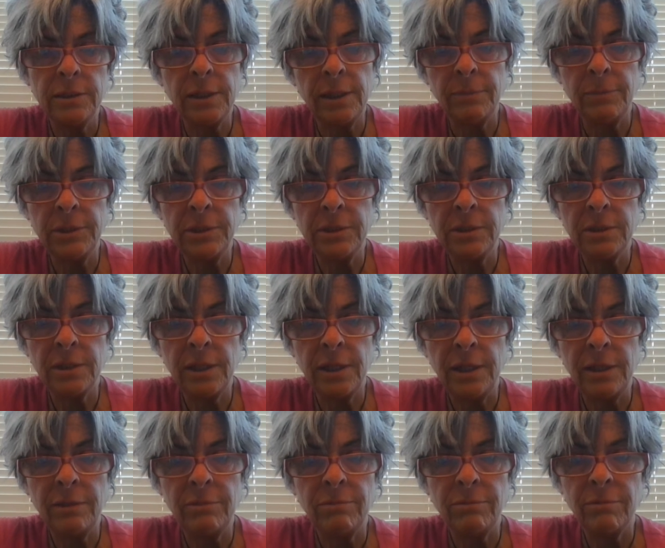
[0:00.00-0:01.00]
diamonds, like,
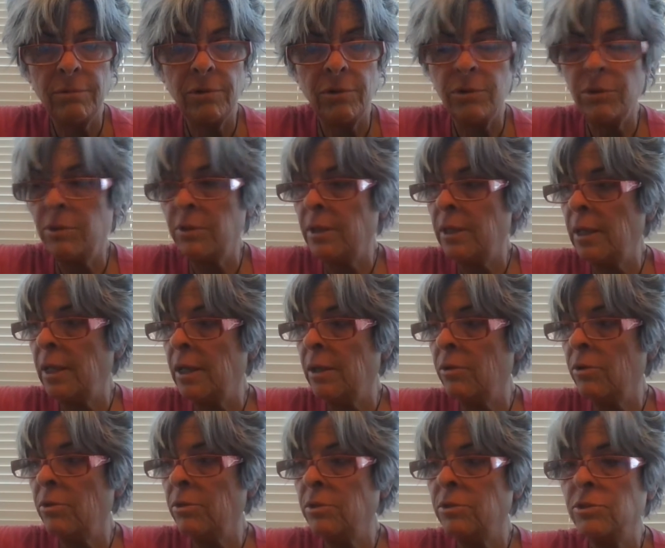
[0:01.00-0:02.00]
are
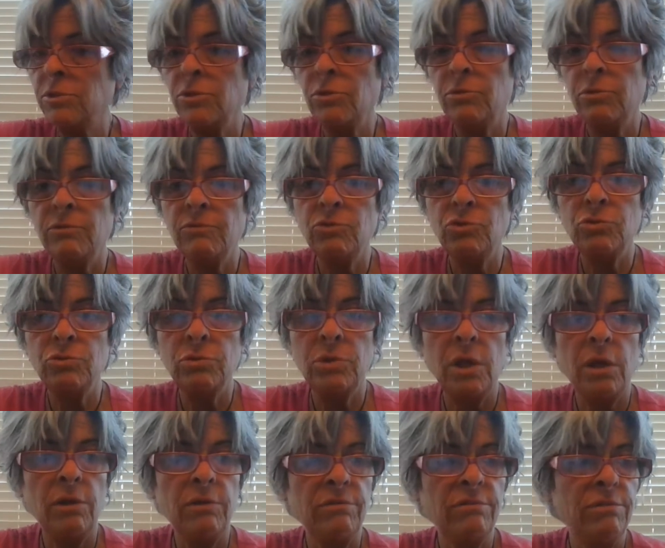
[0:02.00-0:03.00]
the stone of true
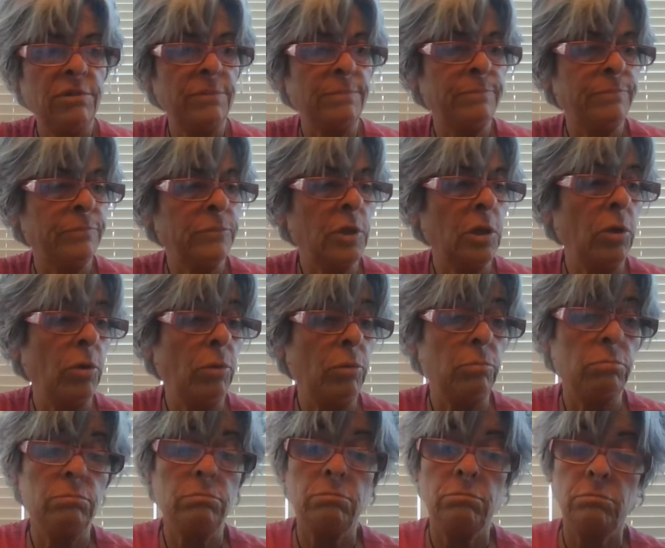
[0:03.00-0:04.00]
love. Oh,